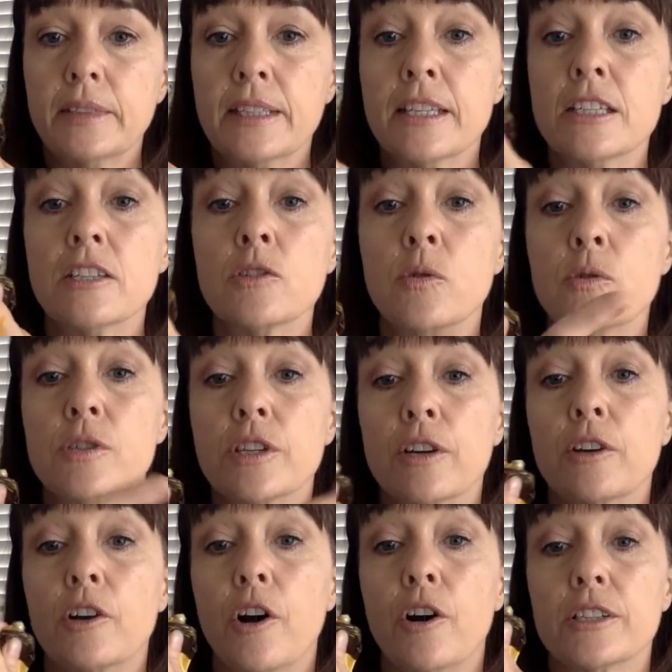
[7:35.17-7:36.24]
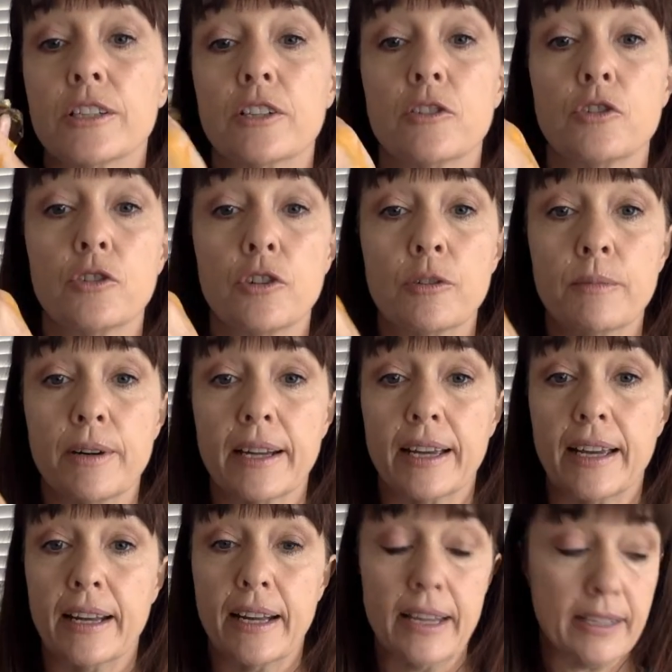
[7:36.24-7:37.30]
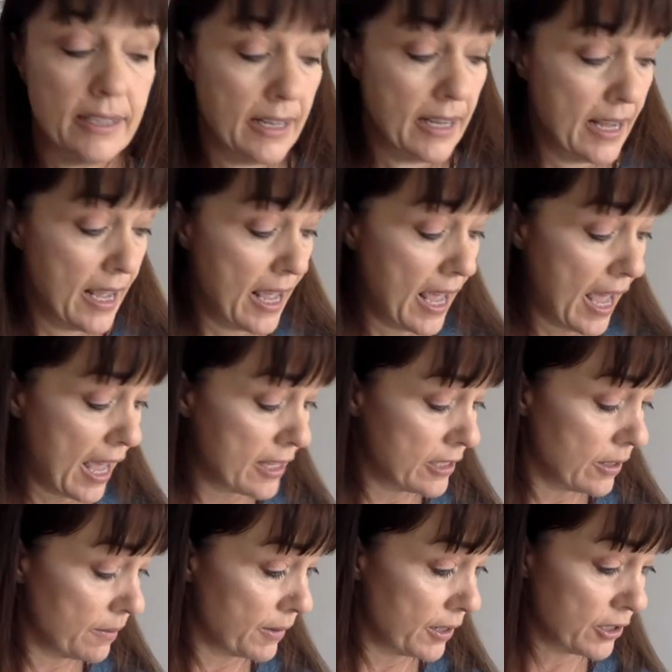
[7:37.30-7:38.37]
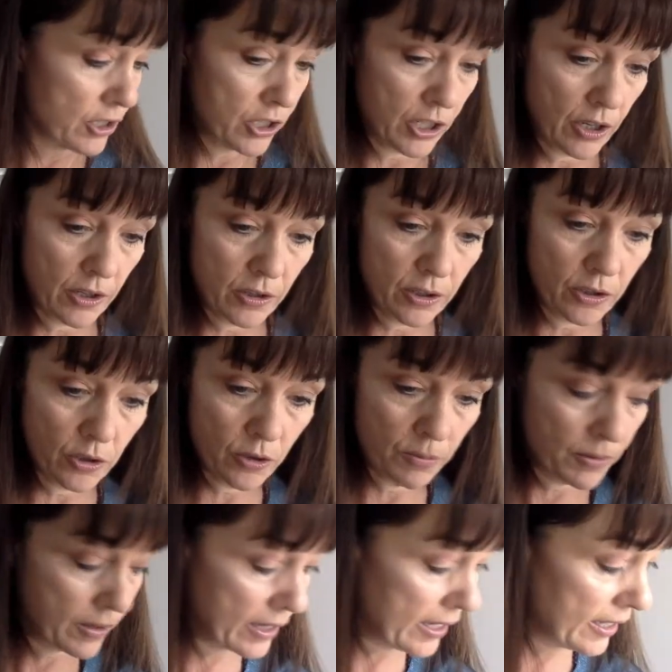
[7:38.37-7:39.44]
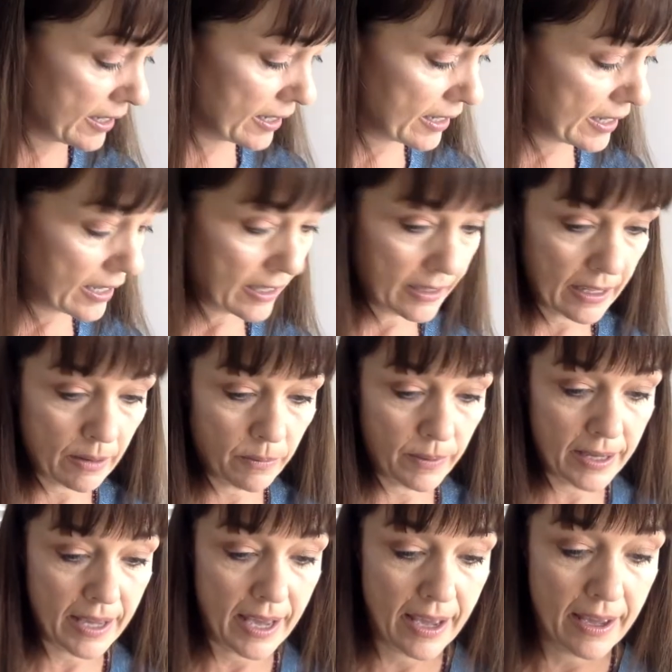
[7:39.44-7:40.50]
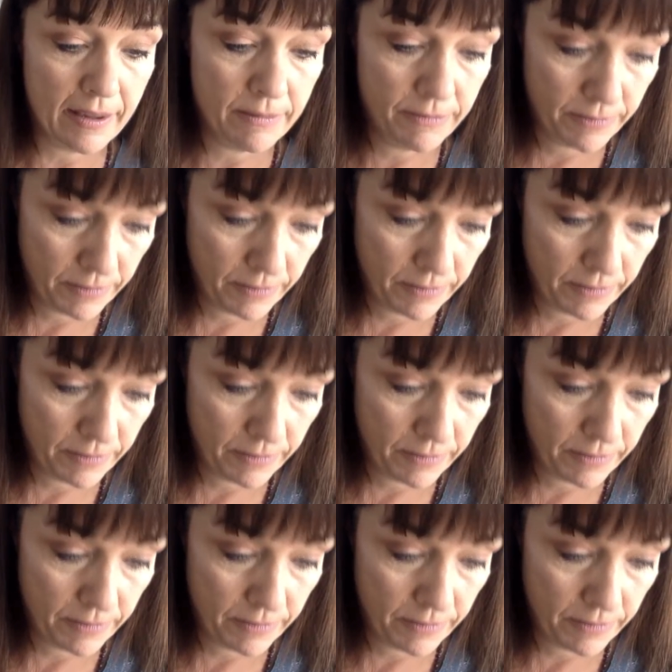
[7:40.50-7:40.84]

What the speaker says: This has also got turmeric in it, and so I'm going to show you the turmeric that we have